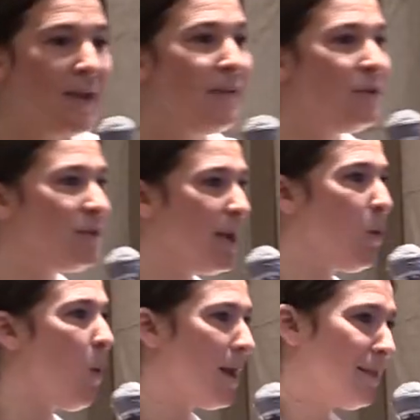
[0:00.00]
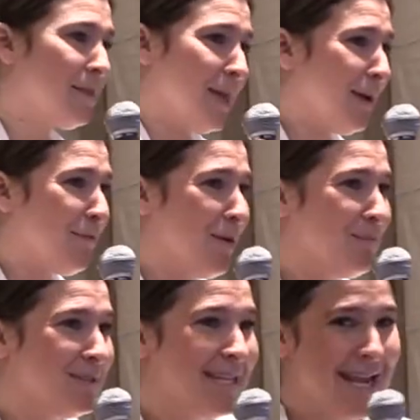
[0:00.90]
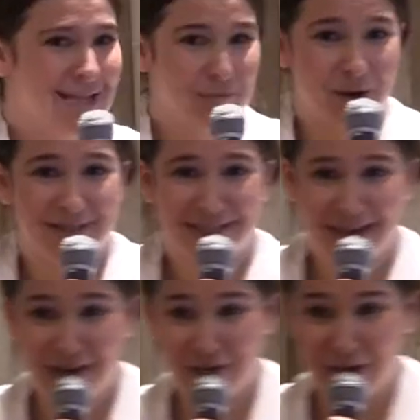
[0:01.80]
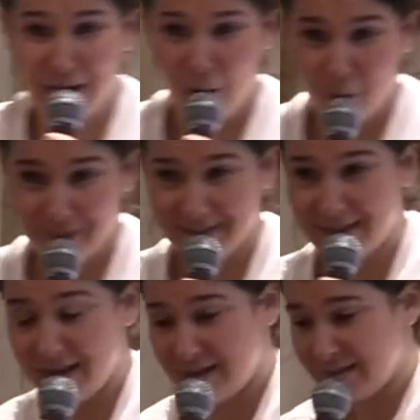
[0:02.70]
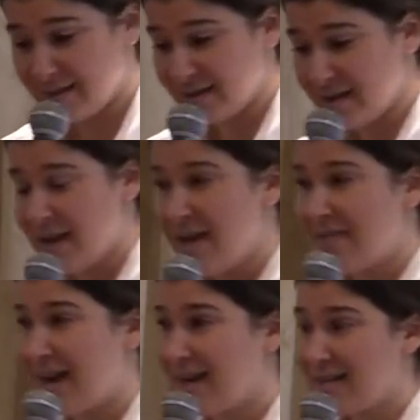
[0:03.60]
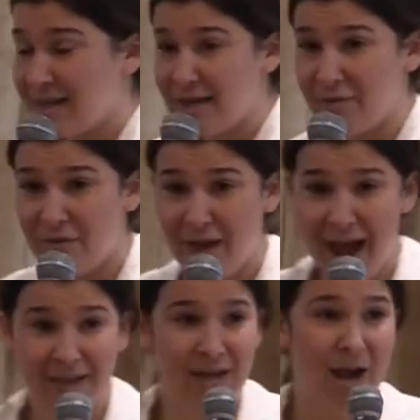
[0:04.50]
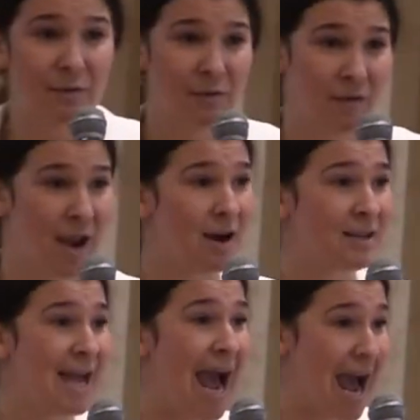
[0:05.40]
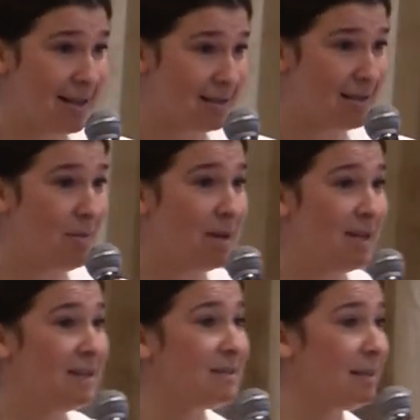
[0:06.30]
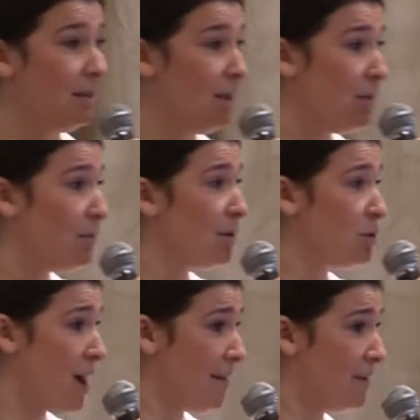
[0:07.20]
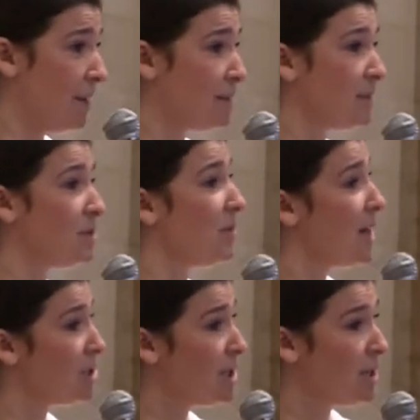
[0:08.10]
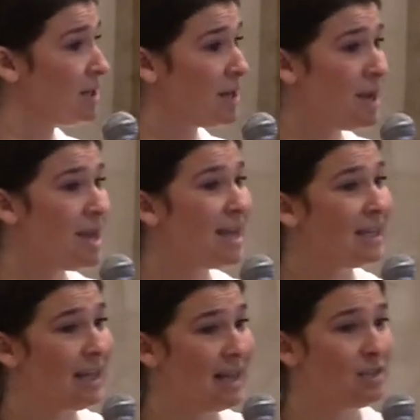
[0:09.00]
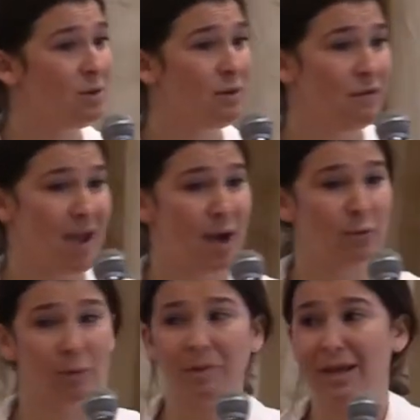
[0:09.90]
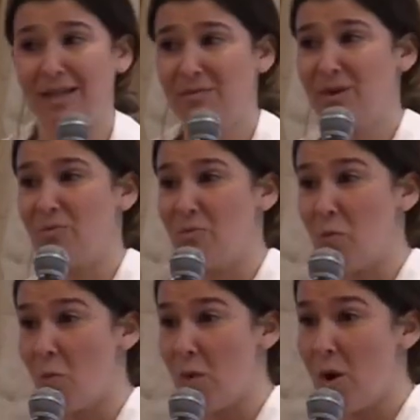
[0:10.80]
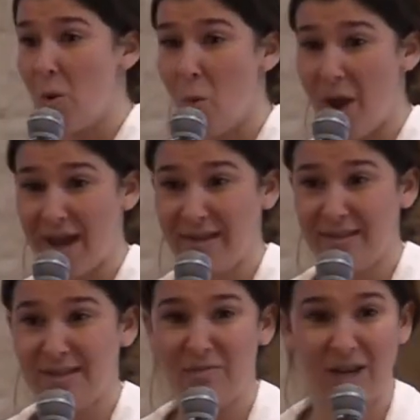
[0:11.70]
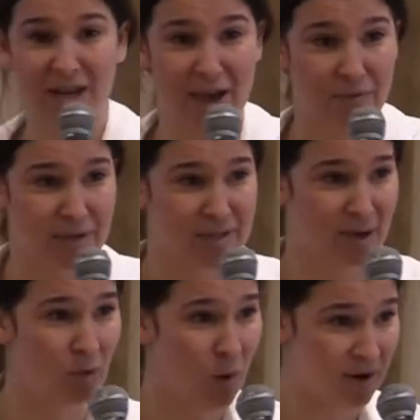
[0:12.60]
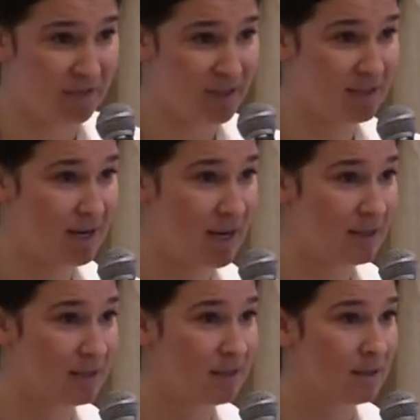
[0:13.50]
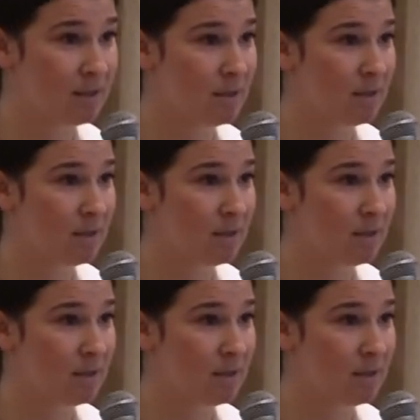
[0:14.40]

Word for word: If you take one thing from today's presentation, I hope it's this that it is in fact unfair to ask somebody to leave their trafficking situation unless you have found replacement ways to meet every single one of these needs.